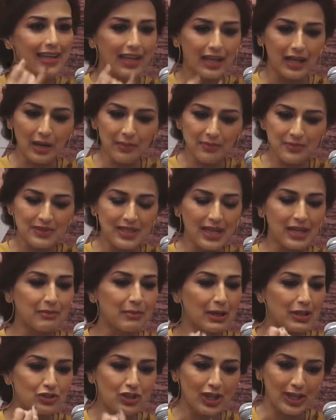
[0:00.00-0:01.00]
get up, send
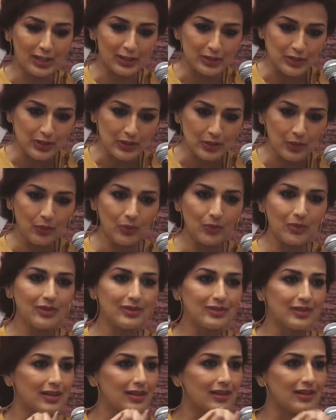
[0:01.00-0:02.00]
my child to school,
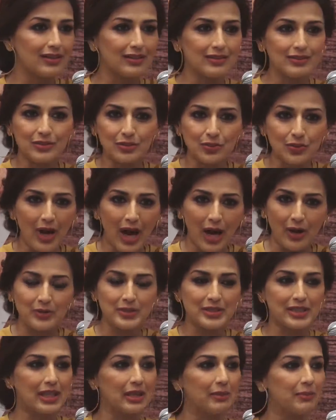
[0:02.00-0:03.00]
uh, do
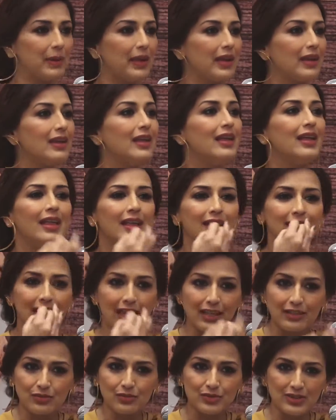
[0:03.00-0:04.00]
housekeeping,
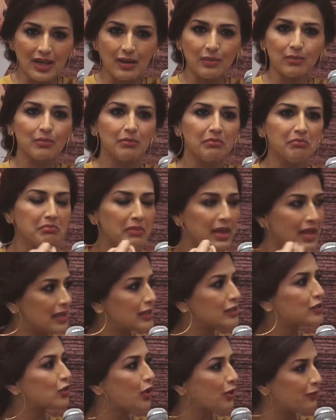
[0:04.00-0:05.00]
get some
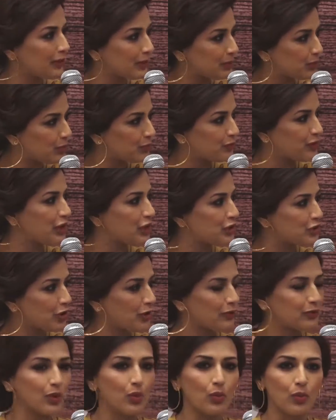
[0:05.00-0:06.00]
meals off and finish
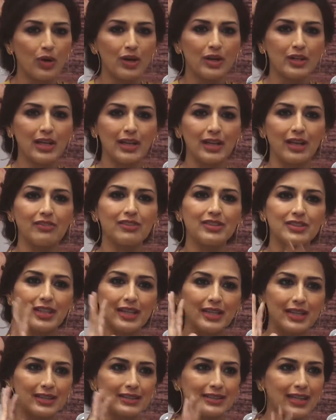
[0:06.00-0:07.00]
off the work and
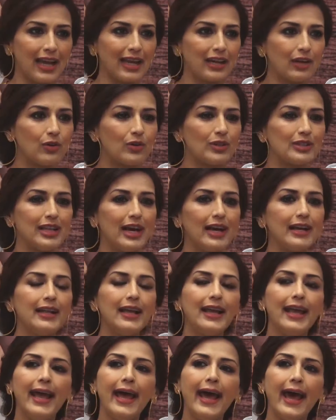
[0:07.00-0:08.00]
everything, attack all that.
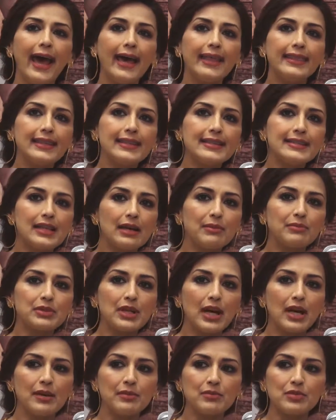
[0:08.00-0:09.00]
And then
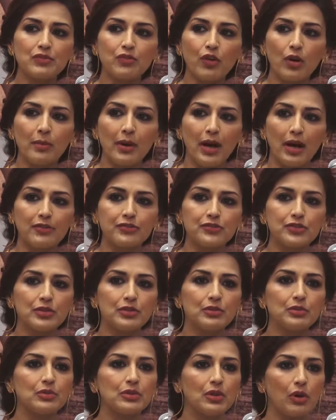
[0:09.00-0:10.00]
sometimes from
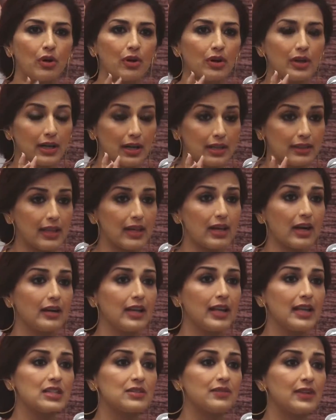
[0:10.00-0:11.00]
afternoon, or there are
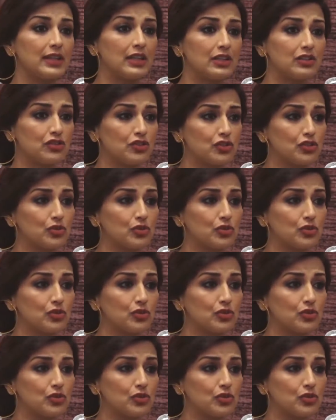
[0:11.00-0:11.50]
days when it's a